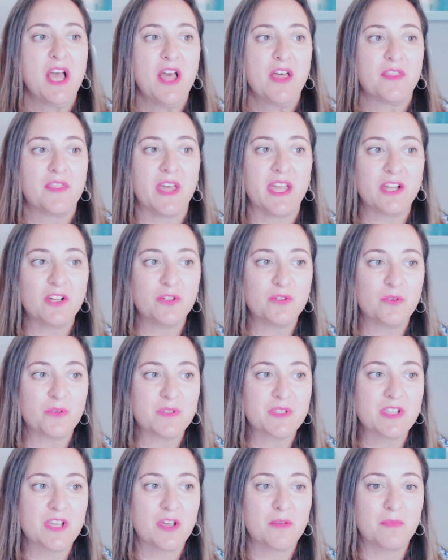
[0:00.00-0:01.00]
They could
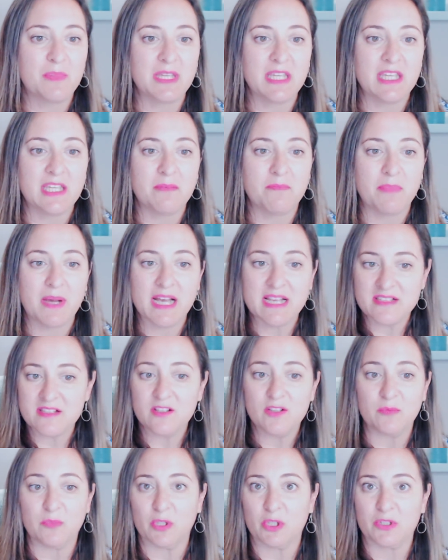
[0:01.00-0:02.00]
also be
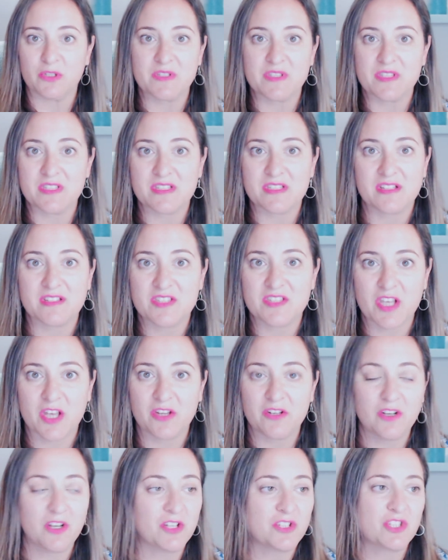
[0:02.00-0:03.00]
puzzle books. So,
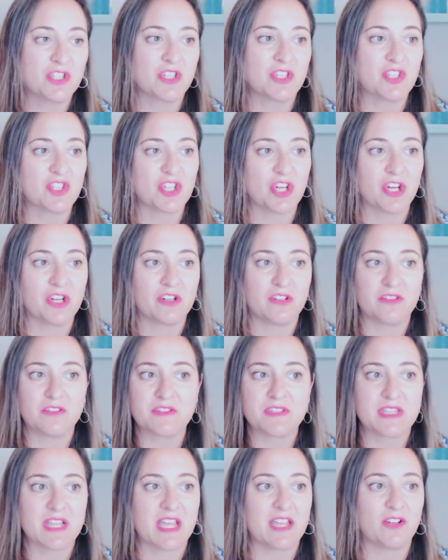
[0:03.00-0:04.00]
not just
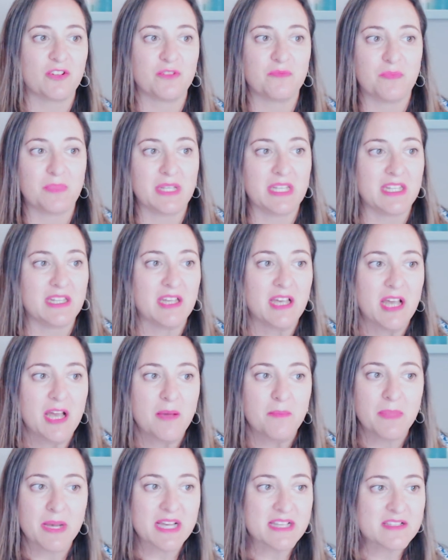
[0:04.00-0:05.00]
journals, they could be
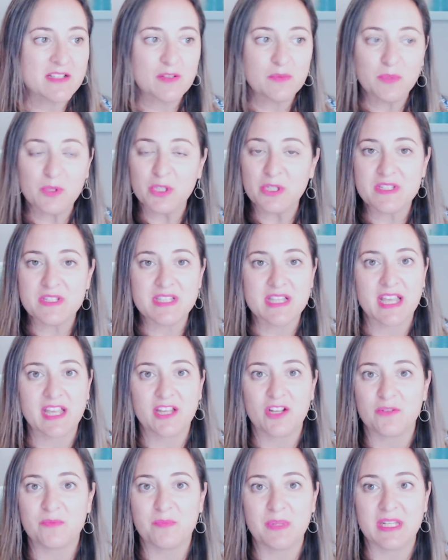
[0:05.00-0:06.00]
puzzle books, they
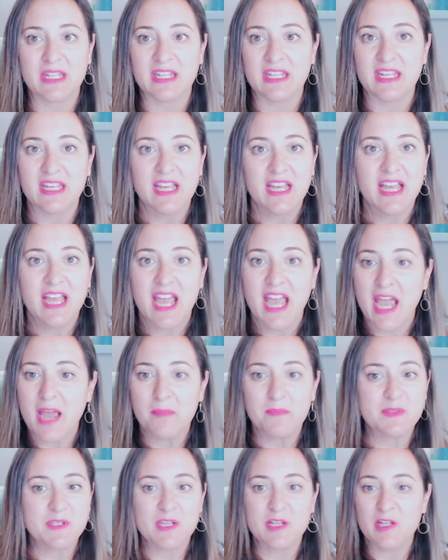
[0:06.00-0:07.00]
could be
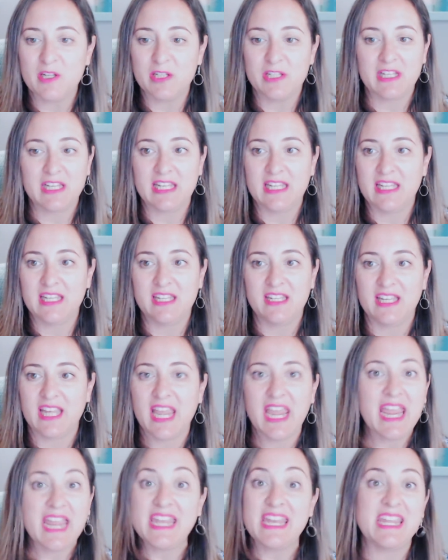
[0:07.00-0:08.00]
absolutely
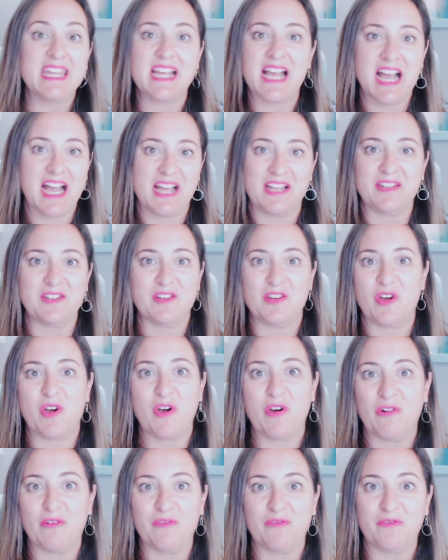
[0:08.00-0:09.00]
any kind
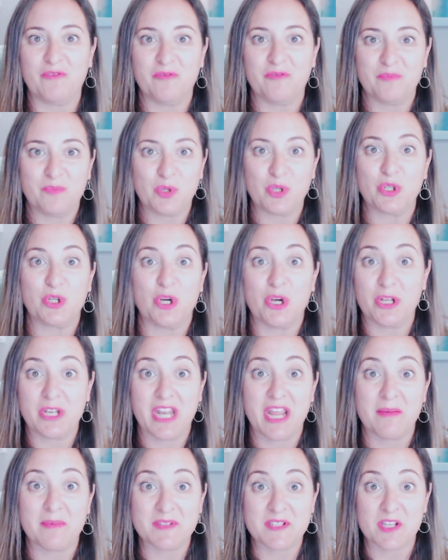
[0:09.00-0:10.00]
of book on
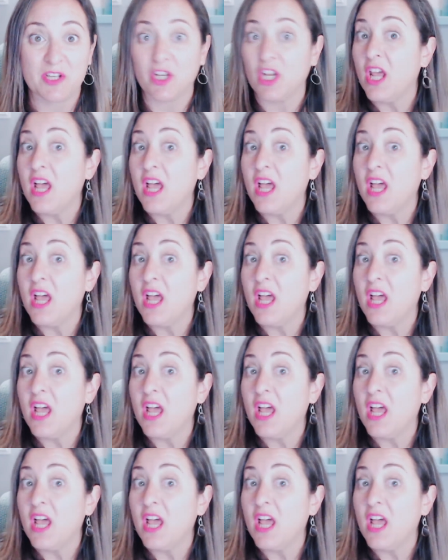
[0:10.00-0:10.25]
Amazon.